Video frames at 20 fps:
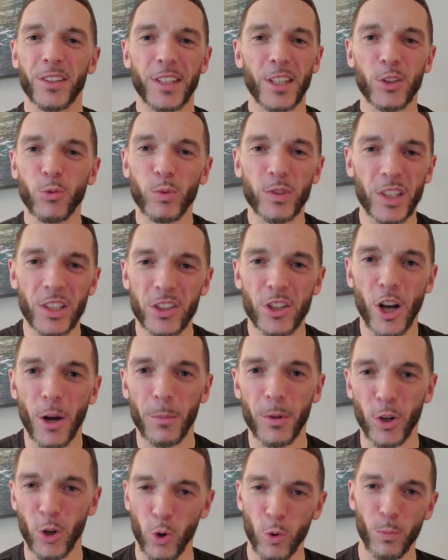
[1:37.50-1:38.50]
This was his
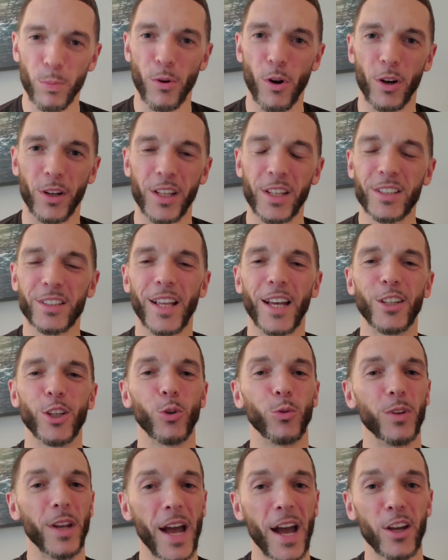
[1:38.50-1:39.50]
coming home party. He's like,
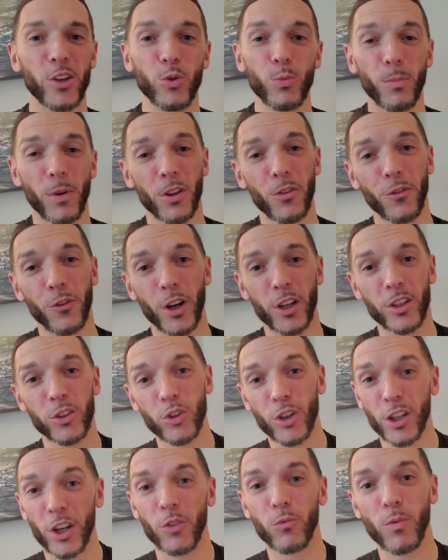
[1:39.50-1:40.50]
yo, now you motherfucker,
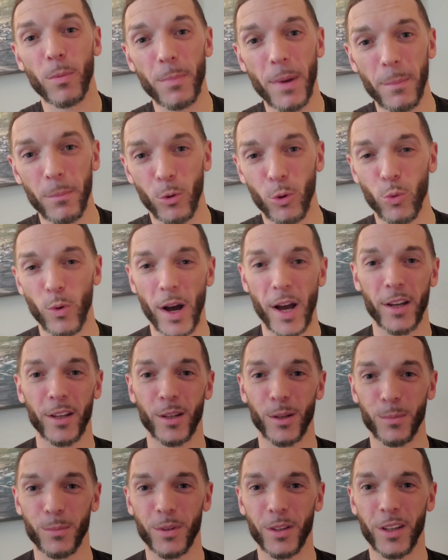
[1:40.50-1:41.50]
you're gonna remember who I
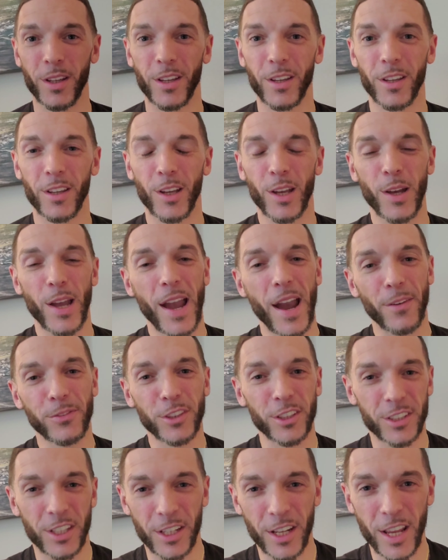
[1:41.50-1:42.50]
am.
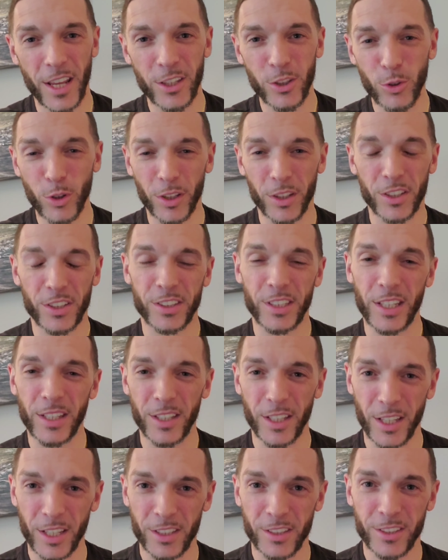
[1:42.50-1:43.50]
After today, you're gonna see
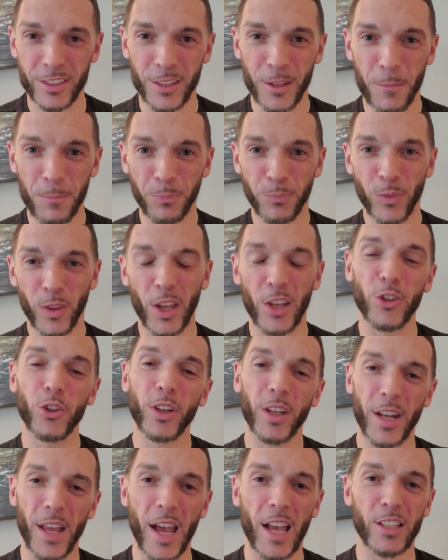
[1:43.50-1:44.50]
this and you're
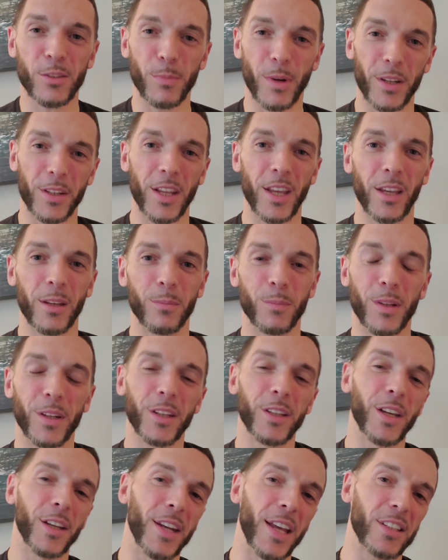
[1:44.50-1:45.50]
gonna ask my name. And
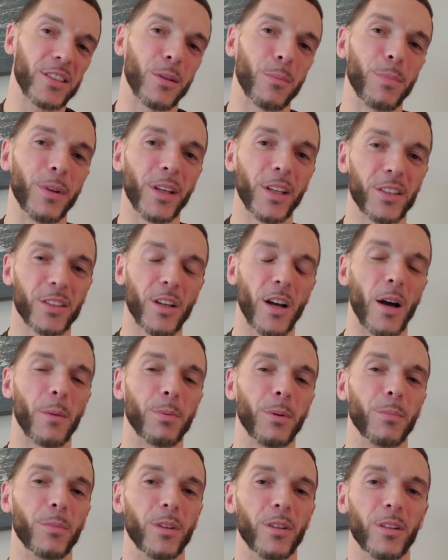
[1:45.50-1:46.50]
again, that's the biggest
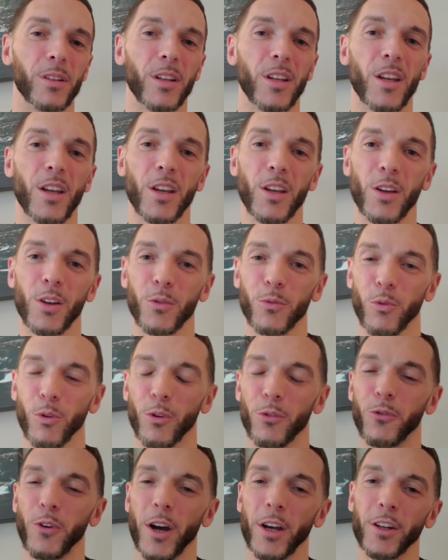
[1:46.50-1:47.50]
compliment for
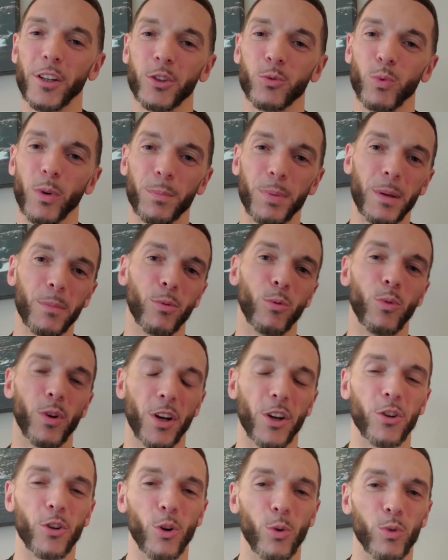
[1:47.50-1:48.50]
a fighter is when people
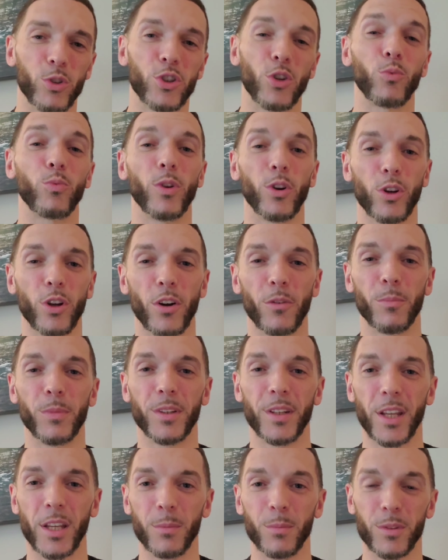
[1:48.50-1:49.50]
wanna know what your real
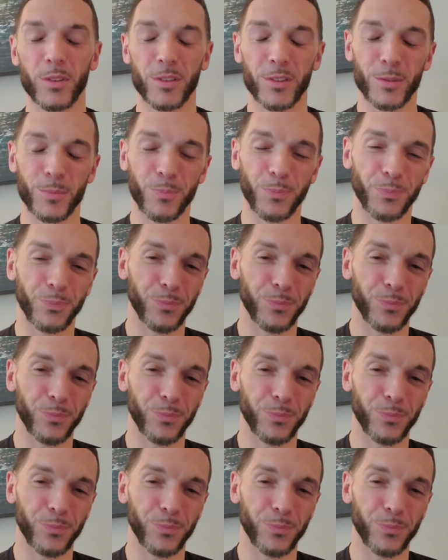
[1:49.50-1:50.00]
government name is.